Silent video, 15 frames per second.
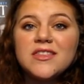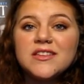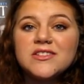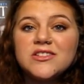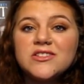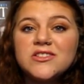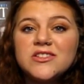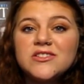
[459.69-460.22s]
This
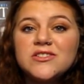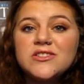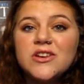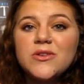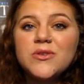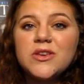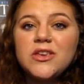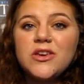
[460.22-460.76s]
is just
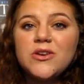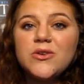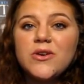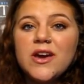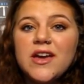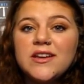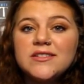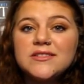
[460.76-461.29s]
so
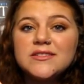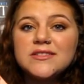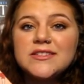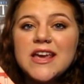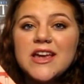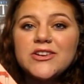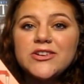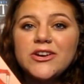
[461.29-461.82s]
cute and
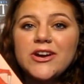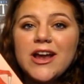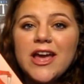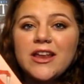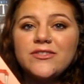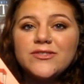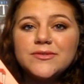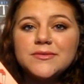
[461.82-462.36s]
tender
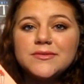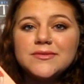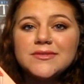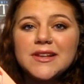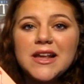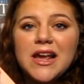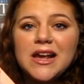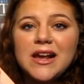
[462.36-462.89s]
and
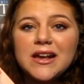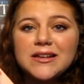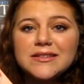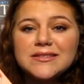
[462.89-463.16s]
uh,